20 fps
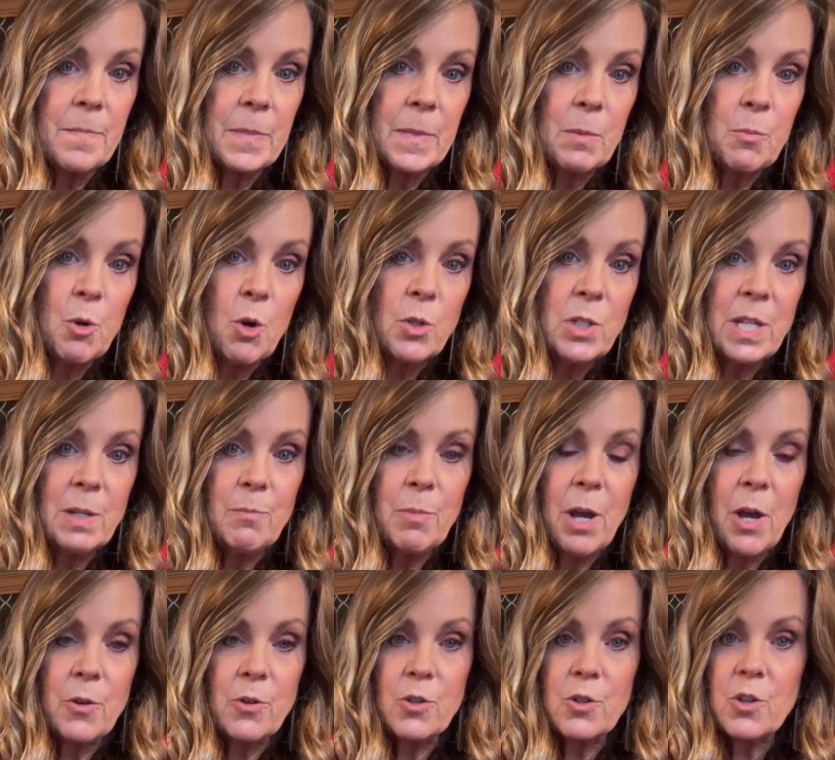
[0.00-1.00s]
protein
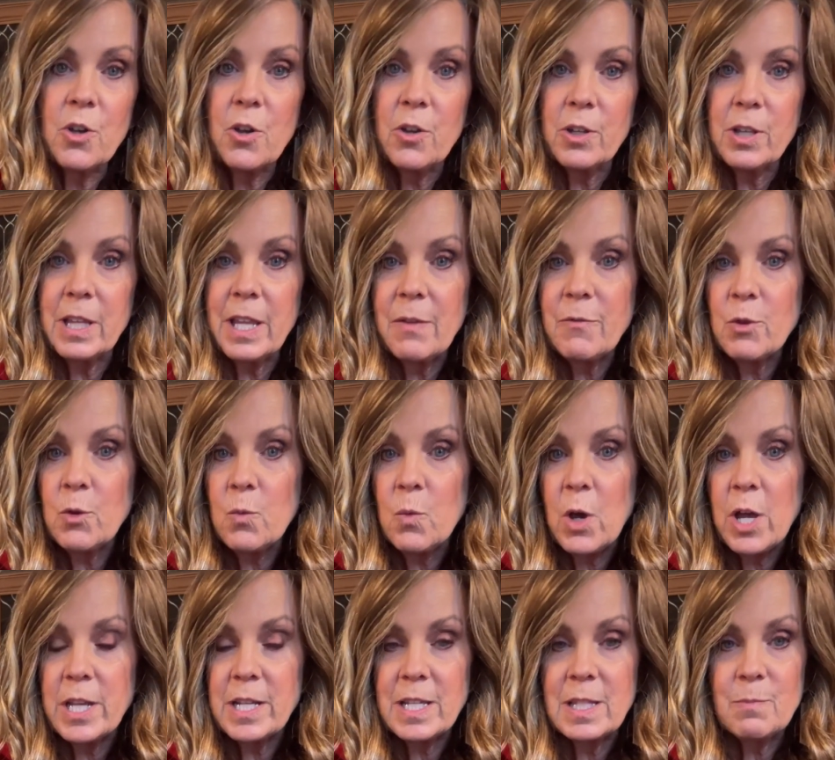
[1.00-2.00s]
powder called Level
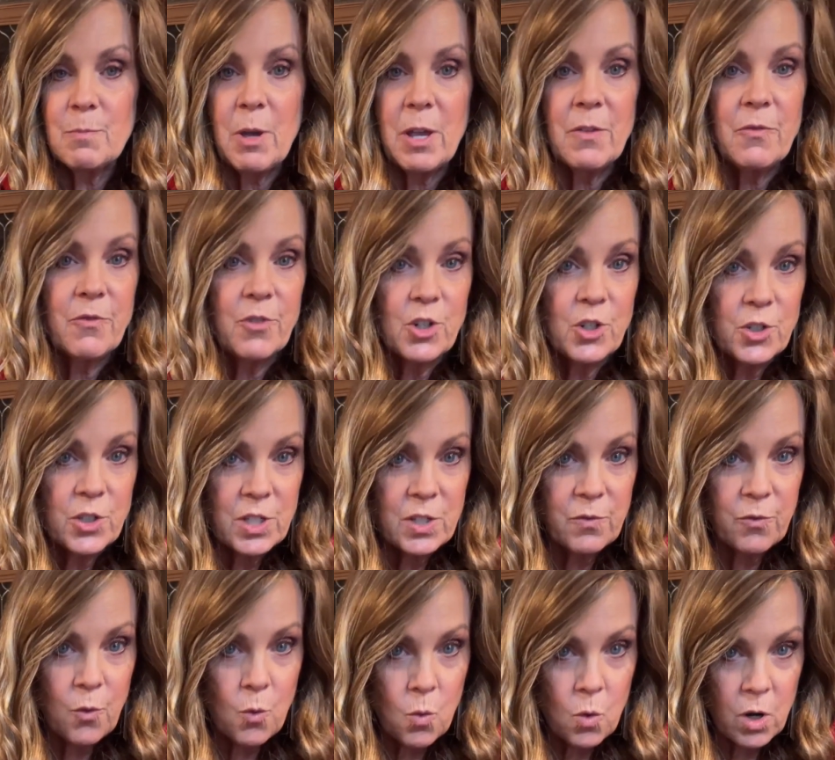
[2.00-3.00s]
1. It's by
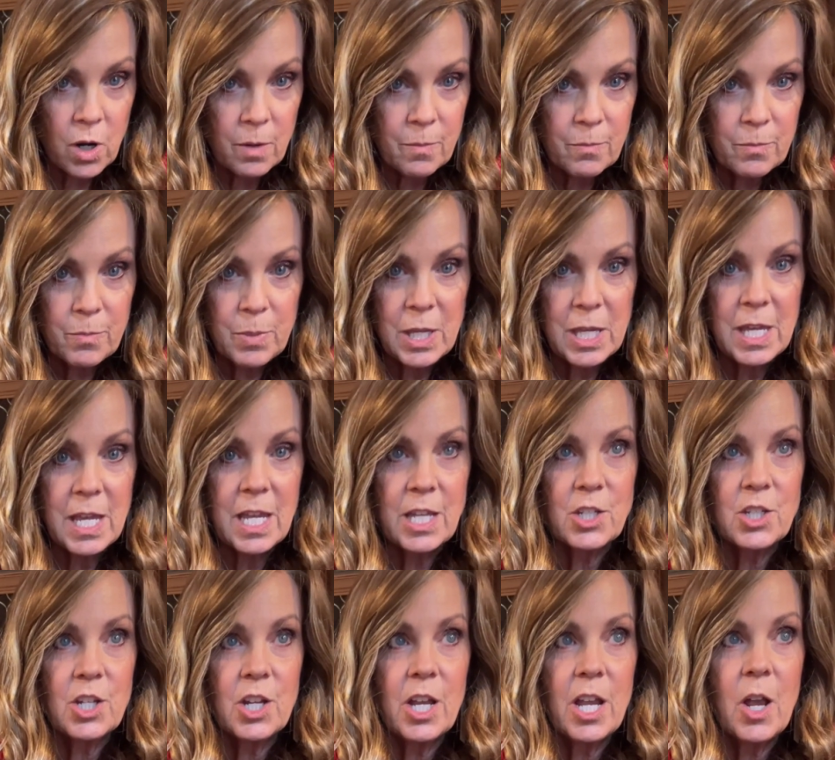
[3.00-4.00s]
Phorm,
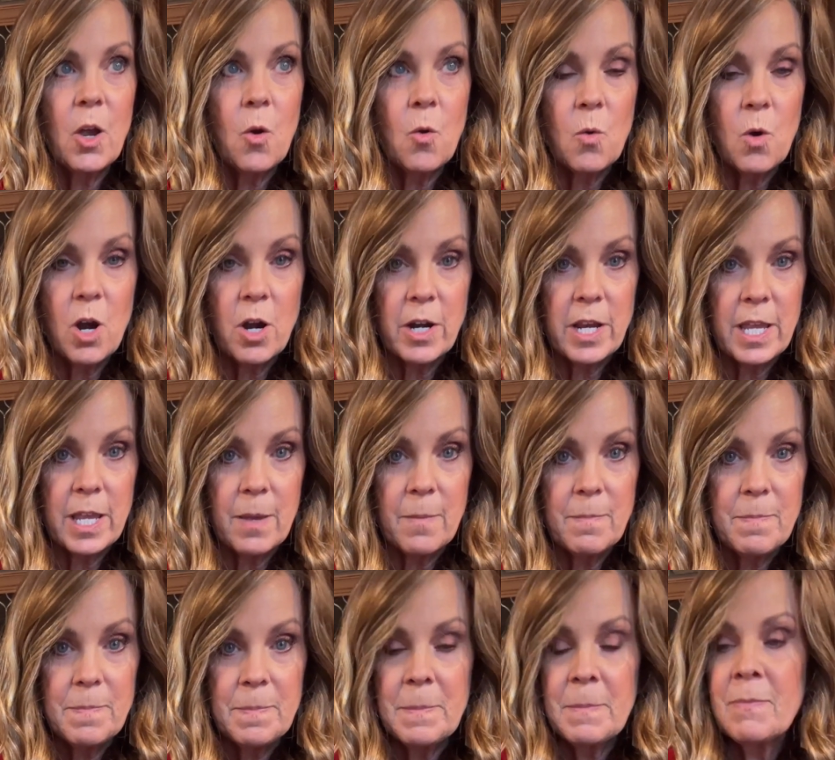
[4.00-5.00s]

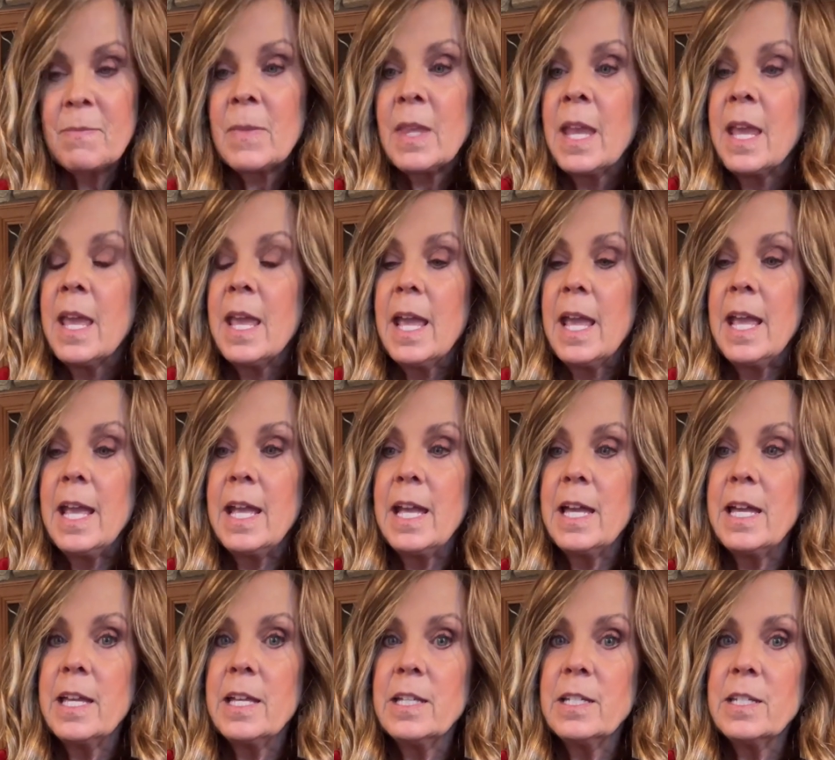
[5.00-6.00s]
Phorm.
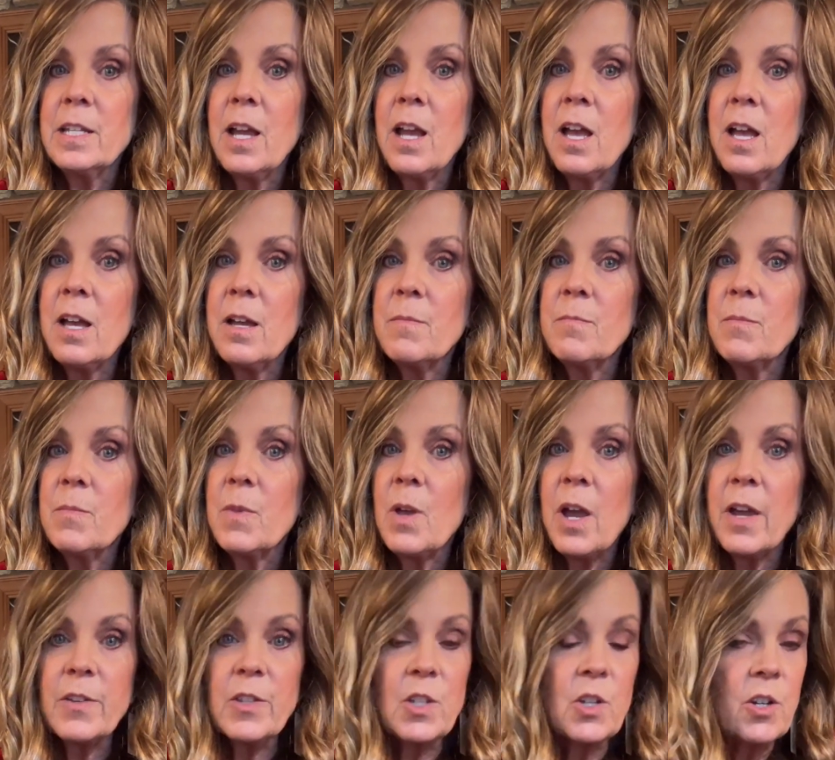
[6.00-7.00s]
And
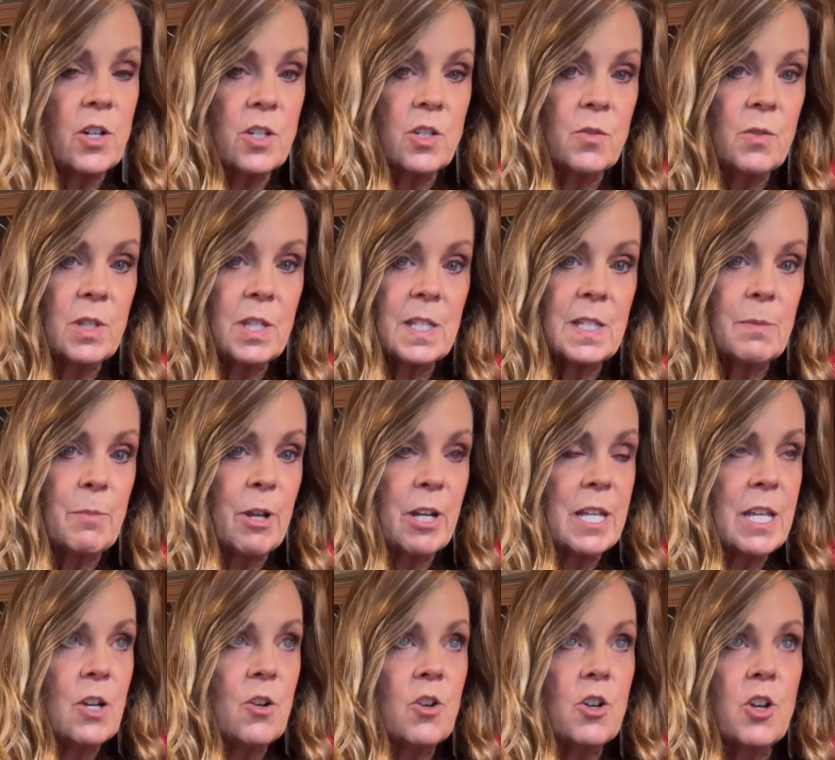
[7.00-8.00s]
I started doing this about a
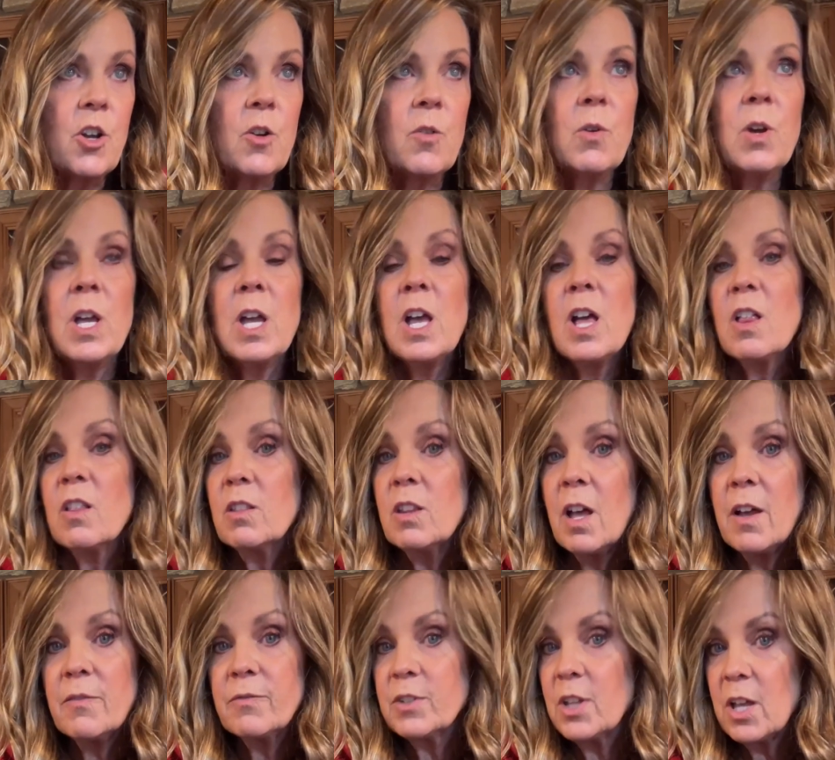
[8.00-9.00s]
year ago.
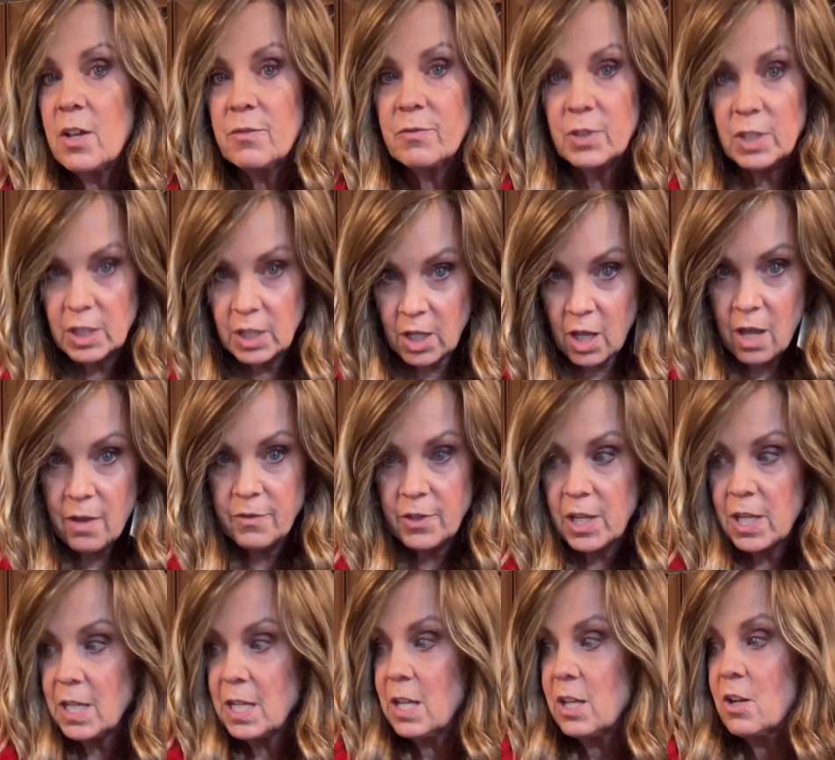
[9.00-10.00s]
Love, love, love
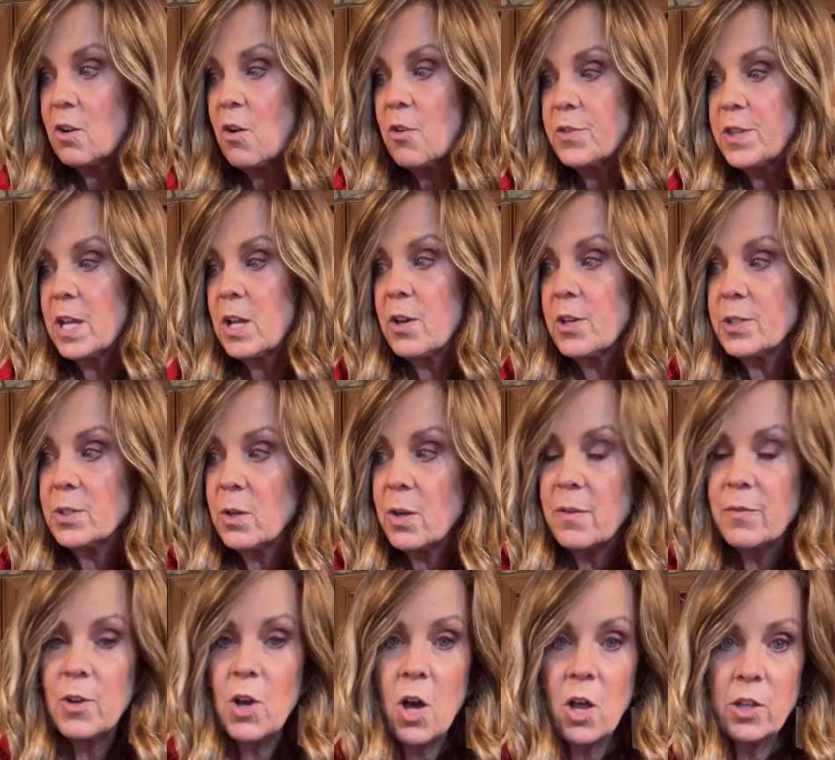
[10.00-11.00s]
it. They also
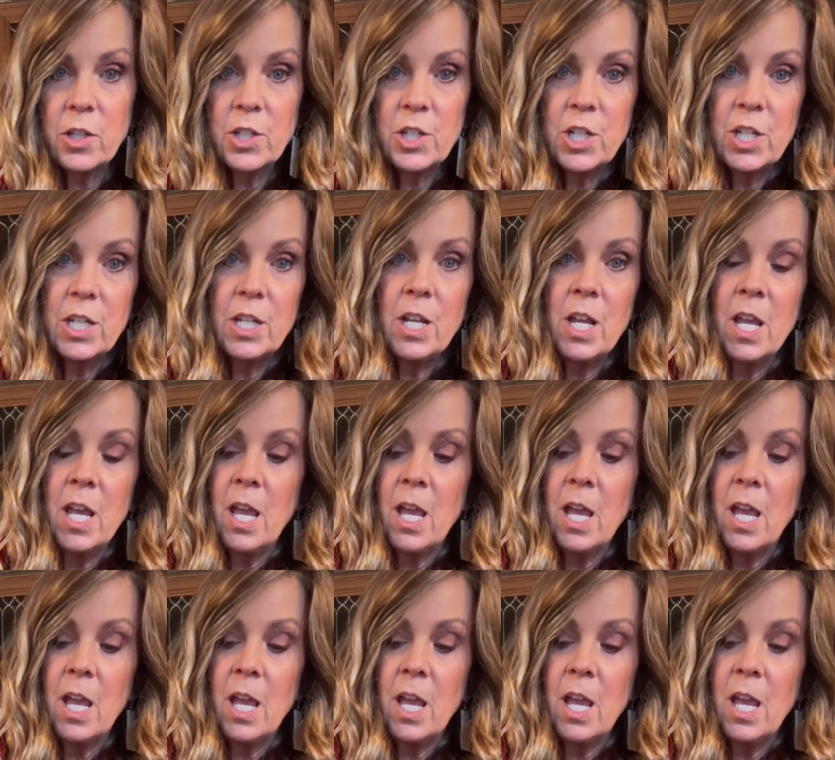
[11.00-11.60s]
have collagen,